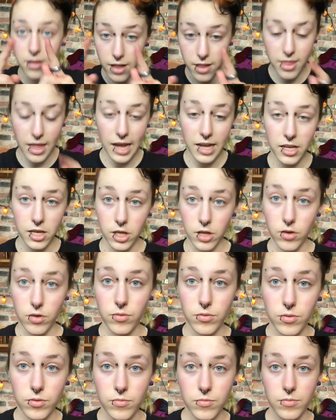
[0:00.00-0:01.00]
Thank you.
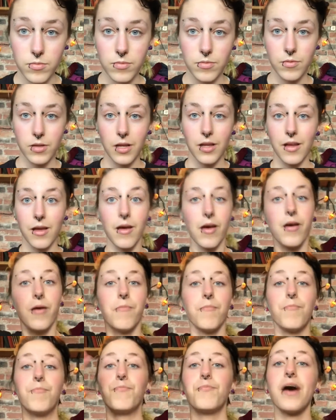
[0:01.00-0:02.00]

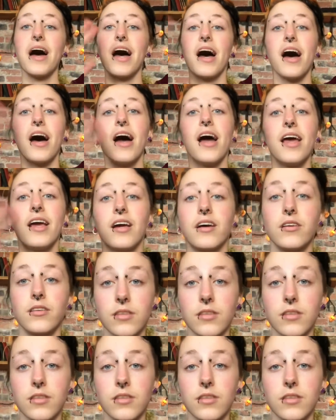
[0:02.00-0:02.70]
Bye.